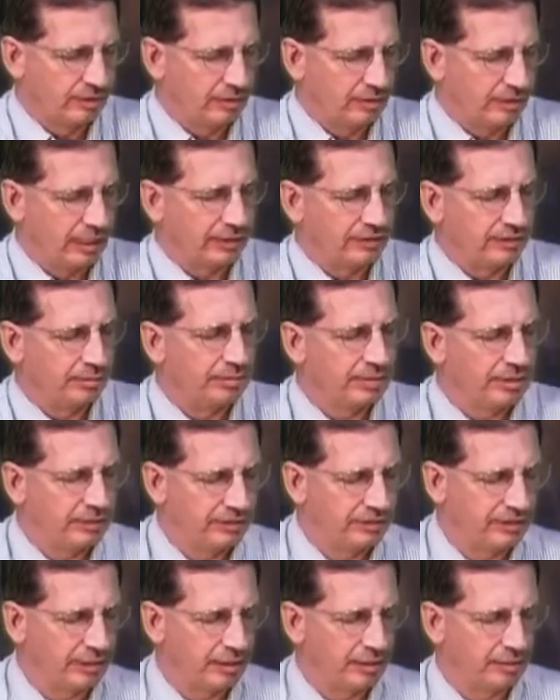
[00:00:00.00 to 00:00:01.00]
That's a B
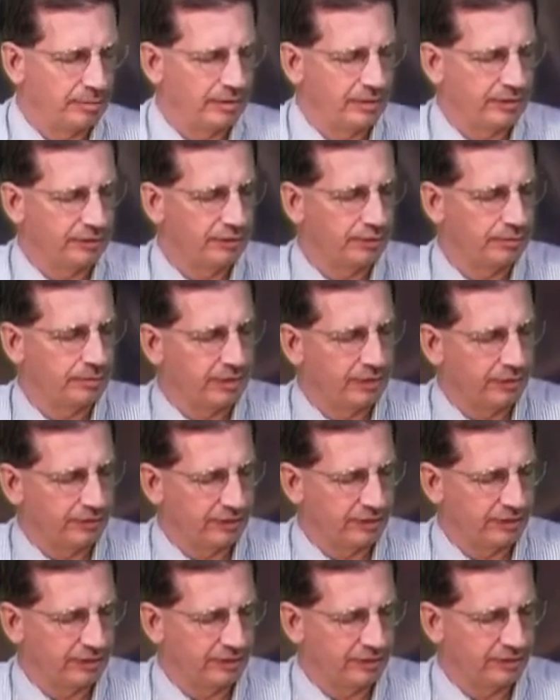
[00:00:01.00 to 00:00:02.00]
style because 3 goes
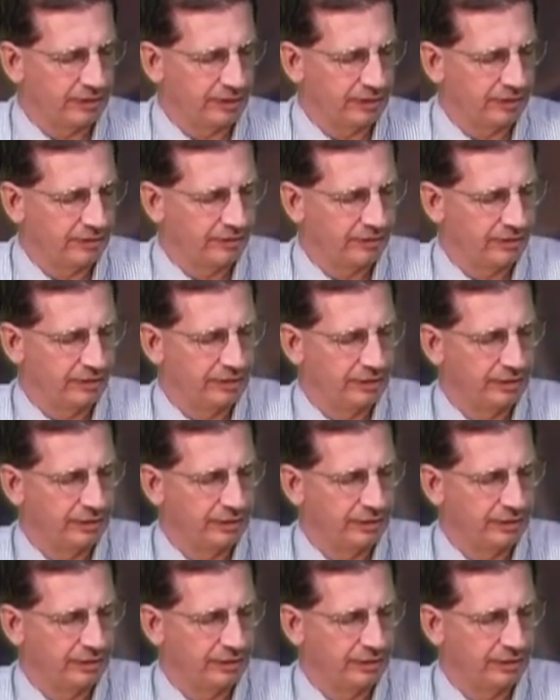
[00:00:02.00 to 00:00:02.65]
into 6.